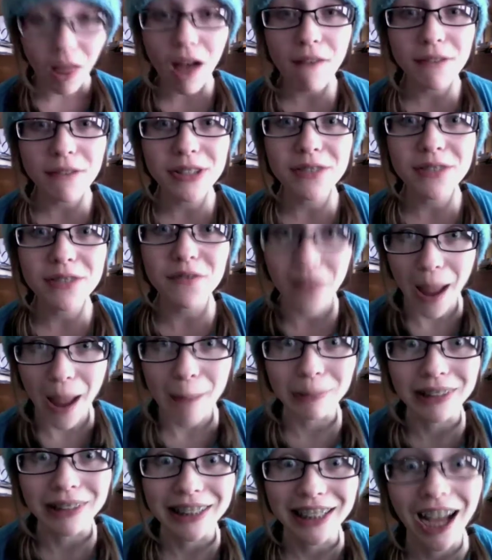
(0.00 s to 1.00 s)
Loves
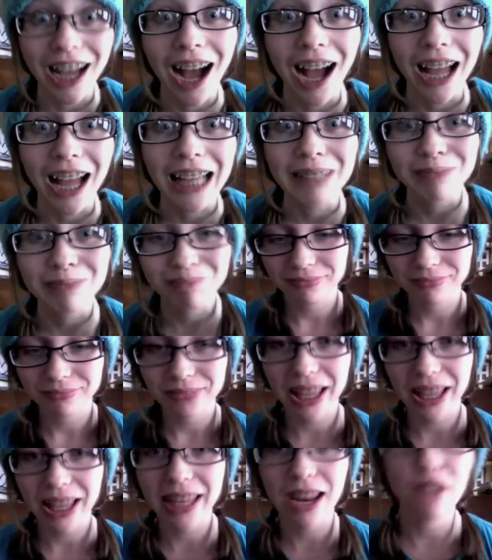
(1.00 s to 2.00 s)
Family Guy.
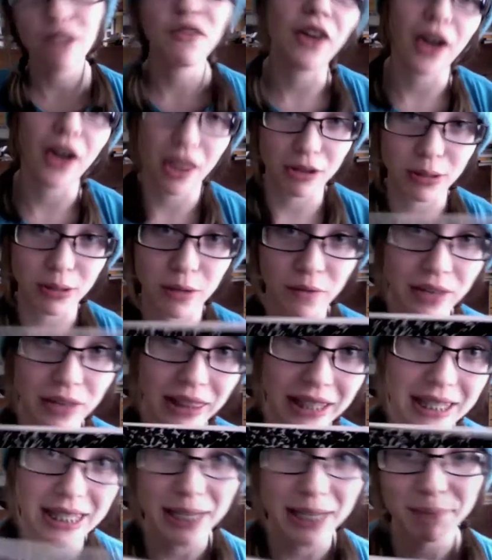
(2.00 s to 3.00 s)
And I found out that was my friend
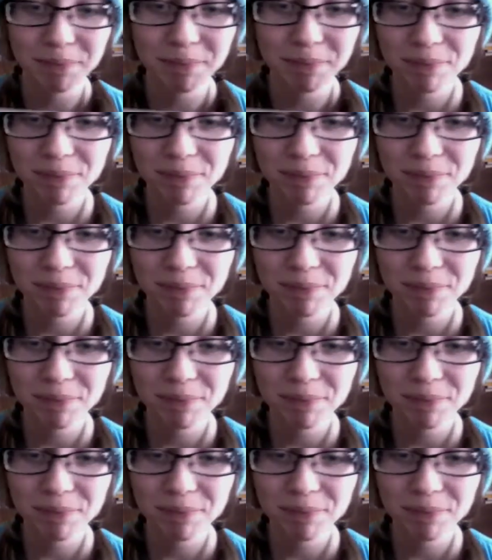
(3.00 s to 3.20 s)
Lindsay.